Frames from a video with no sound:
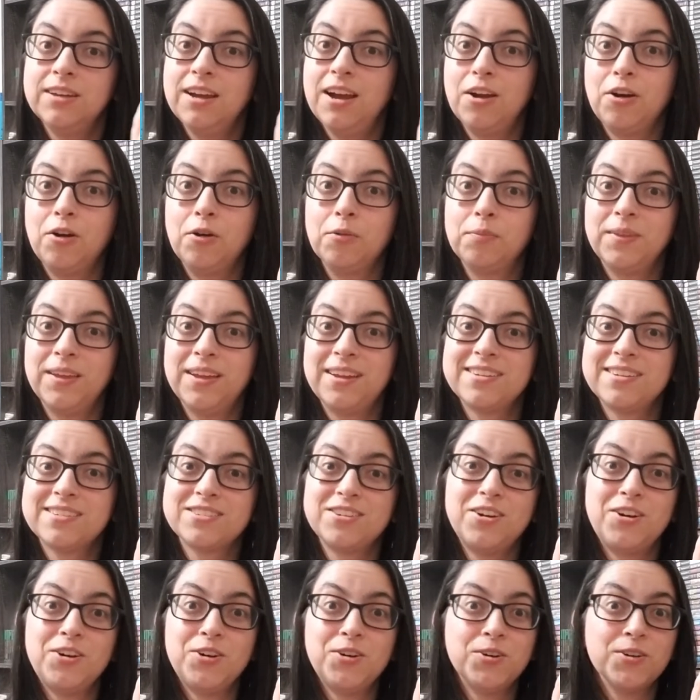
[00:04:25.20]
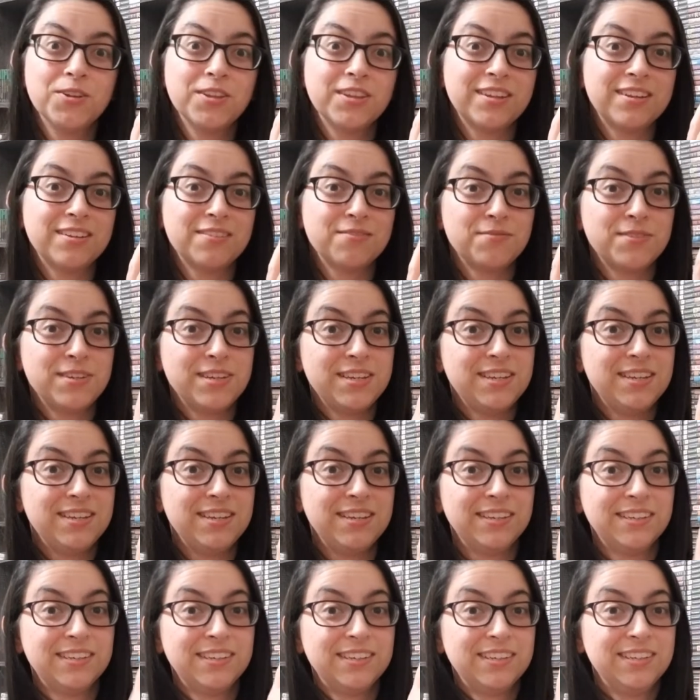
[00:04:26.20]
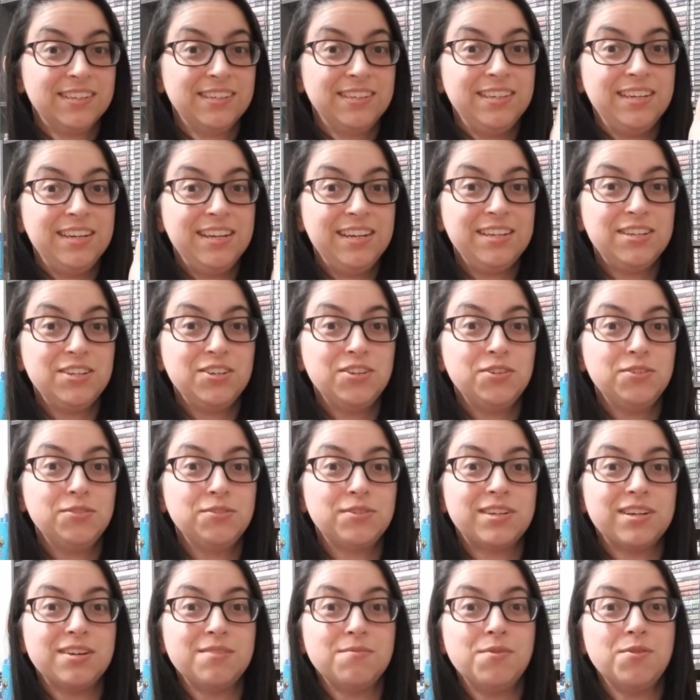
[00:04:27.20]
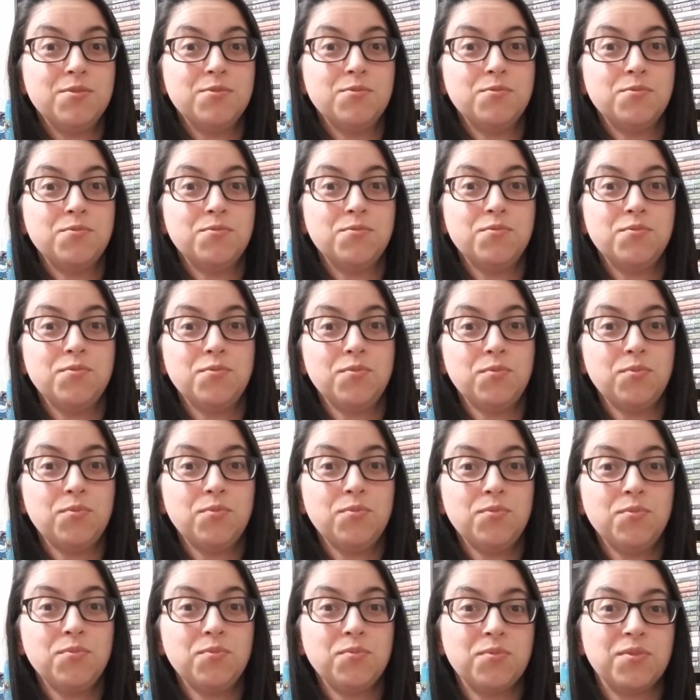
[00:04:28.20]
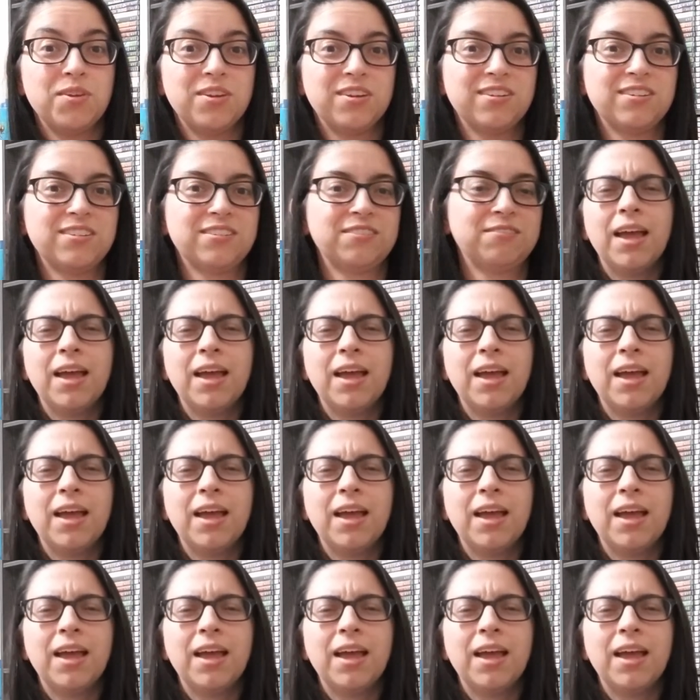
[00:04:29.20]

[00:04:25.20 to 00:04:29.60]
I hope that is all that we need to do. Come on!